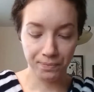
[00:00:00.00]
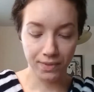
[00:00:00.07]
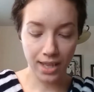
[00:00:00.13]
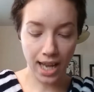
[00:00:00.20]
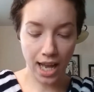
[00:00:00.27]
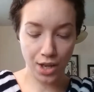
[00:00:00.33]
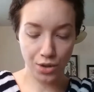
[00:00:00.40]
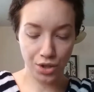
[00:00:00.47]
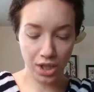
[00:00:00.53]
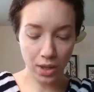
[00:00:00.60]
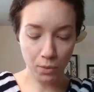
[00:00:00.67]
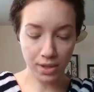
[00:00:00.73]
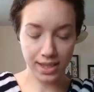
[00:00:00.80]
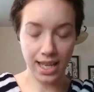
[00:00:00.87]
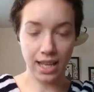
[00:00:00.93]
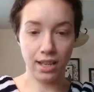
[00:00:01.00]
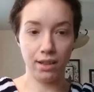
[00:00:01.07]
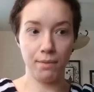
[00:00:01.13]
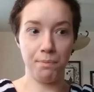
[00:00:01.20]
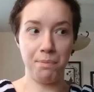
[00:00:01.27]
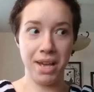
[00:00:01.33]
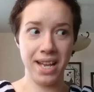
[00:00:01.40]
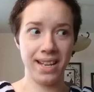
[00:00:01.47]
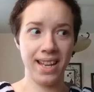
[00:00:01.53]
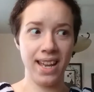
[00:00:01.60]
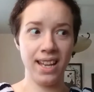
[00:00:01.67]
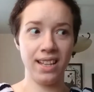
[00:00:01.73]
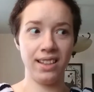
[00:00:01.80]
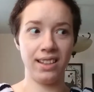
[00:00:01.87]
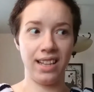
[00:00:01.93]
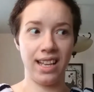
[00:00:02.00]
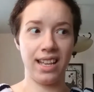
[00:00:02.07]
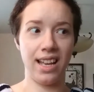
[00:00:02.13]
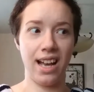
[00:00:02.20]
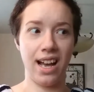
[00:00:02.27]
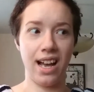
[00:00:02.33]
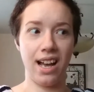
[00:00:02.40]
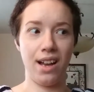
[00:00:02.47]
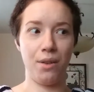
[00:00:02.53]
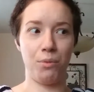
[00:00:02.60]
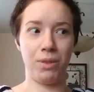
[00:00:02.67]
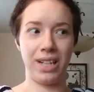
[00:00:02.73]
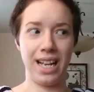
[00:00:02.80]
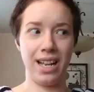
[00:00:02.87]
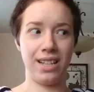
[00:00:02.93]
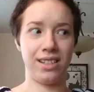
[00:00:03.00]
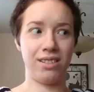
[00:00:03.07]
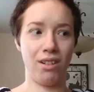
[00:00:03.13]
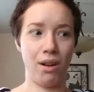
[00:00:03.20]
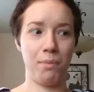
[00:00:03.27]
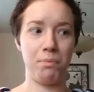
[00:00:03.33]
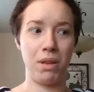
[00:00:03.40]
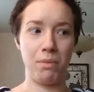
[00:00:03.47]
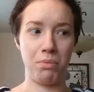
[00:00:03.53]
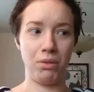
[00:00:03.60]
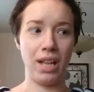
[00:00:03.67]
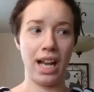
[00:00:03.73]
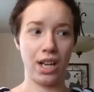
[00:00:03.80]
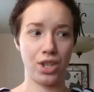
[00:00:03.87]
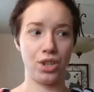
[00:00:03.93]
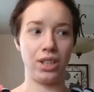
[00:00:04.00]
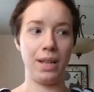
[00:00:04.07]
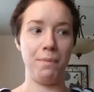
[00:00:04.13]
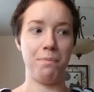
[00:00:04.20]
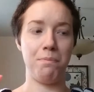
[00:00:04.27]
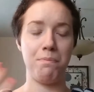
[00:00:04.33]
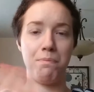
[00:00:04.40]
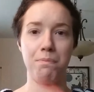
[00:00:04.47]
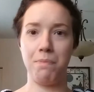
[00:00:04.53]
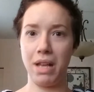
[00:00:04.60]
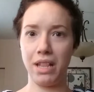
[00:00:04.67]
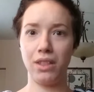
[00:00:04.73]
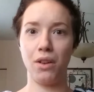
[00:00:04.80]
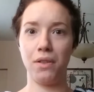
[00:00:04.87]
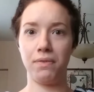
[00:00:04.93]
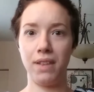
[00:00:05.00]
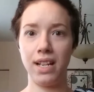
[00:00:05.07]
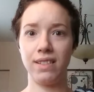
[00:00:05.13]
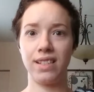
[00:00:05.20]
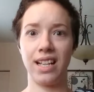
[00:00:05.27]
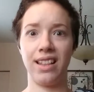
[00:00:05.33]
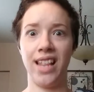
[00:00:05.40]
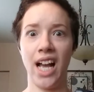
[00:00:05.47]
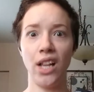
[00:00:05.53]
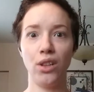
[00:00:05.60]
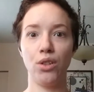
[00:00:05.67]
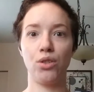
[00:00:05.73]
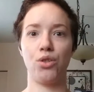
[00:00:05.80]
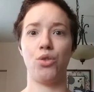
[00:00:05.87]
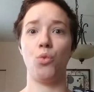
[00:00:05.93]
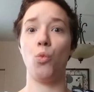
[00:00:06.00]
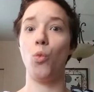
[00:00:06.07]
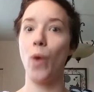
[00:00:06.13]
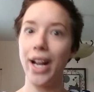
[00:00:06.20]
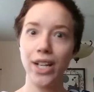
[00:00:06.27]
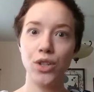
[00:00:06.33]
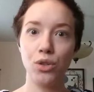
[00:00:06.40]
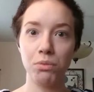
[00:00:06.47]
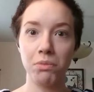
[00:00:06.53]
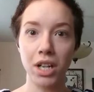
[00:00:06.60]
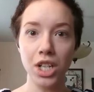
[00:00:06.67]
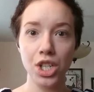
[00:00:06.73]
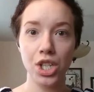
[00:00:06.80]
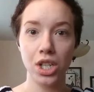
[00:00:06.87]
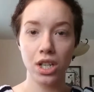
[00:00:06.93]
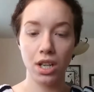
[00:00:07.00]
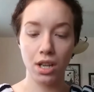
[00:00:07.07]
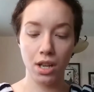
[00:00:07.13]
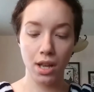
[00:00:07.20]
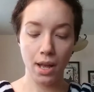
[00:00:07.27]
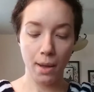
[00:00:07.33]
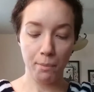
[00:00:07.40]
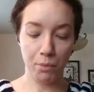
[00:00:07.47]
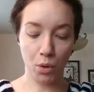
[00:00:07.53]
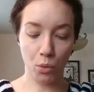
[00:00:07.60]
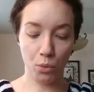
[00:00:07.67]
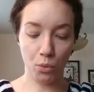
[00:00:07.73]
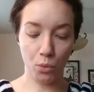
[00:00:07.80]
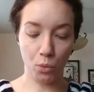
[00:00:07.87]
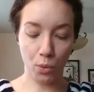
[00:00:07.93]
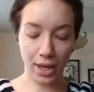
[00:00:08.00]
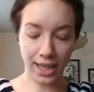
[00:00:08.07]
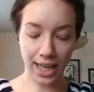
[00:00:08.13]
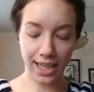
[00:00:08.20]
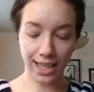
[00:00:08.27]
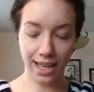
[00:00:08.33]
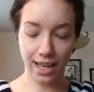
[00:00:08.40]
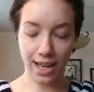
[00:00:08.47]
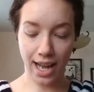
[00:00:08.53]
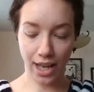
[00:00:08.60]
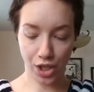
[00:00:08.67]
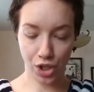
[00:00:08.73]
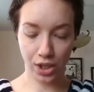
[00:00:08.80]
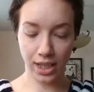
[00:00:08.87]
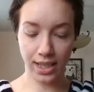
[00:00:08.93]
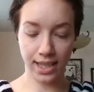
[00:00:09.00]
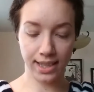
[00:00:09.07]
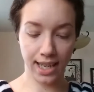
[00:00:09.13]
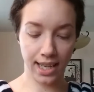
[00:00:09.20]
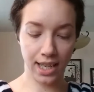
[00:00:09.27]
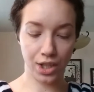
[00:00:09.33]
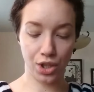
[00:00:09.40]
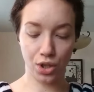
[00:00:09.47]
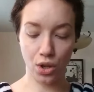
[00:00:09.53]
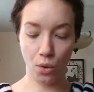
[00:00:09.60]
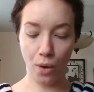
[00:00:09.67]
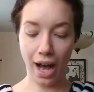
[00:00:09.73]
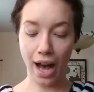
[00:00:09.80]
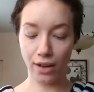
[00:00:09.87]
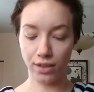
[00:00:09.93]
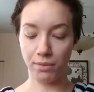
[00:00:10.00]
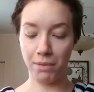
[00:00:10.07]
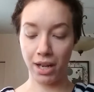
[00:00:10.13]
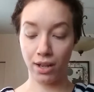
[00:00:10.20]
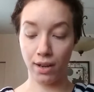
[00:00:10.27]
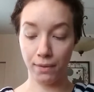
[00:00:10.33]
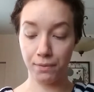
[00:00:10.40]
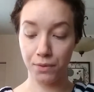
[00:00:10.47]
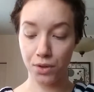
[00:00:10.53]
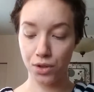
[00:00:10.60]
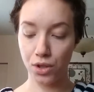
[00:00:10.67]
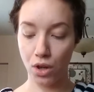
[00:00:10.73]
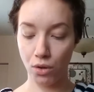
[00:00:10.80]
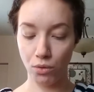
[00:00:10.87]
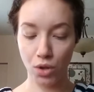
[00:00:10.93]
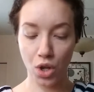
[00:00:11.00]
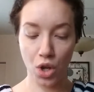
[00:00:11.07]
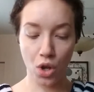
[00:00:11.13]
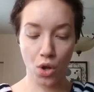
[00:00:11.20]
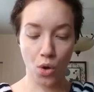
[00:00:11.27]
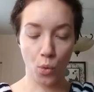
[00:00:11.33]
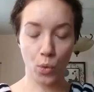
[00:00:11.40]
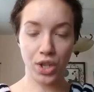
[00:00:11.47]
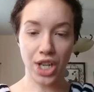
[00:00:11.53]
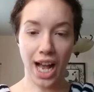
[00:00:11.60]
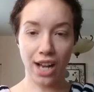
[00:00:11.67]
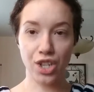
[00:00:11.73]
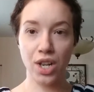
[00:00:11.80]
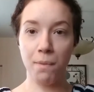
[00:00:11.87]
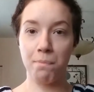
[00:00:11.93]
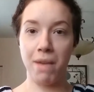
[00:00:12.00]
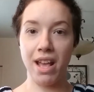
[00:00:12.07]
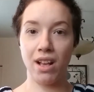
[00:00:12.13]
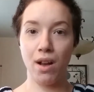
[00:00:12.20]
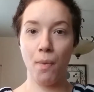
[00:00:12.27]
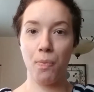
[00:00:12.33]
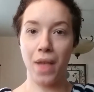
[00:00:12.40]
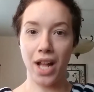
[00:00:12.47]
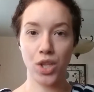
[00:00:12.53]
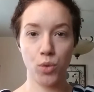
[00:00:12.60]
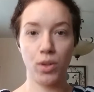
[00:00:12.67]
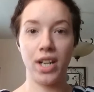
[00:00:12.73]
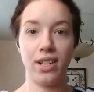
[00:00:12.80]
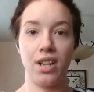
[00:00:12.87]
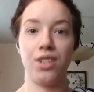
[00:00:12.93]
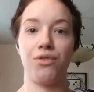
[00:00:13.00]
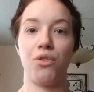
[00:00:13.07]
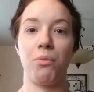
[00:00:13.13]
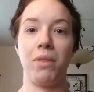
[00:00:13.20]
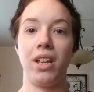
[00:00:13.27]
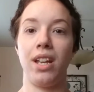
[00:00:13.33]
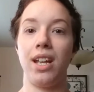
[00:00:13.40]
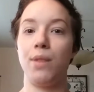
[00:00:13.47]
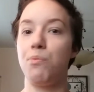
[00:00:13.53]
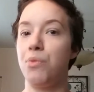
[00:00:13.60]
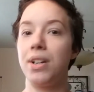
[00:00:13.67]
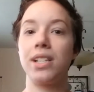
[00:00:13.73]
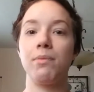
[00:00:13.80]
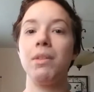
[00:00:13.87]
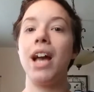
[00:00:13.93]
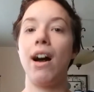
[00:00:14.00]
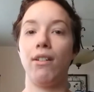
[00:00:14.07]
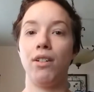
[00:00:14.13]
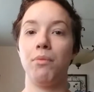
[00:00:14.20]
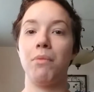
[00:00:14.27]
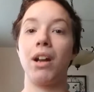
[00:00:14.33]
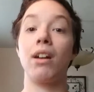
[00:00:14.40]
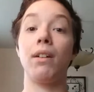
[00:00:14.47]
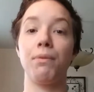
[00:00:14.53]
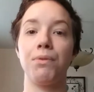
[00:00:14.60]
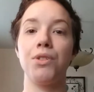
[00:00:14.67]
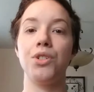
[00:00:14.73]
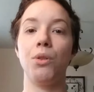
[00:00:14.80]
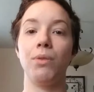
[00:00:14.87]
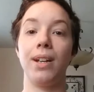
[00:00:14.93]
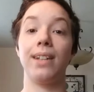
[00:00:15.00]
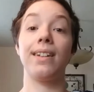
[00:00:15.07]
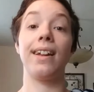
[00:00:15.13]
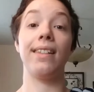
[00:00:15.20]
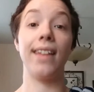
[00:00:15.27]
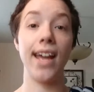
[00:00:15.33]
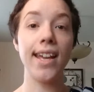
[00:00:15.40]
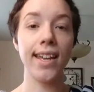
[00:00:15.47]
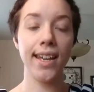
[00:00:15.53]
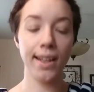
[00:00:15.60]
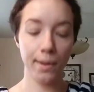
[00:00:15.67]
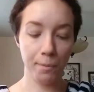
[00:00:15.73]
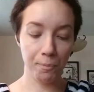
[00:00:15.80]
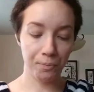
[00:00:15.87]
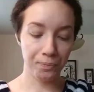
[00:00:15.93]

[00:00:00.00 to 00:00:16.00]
I usually was like baking, like when I saw people actually bake their face, like that looks way too much. But when I actually decided to go out of my comfort zone, which actually makeup, that's what it does for me. It brings me out of my comfort zone and I like it.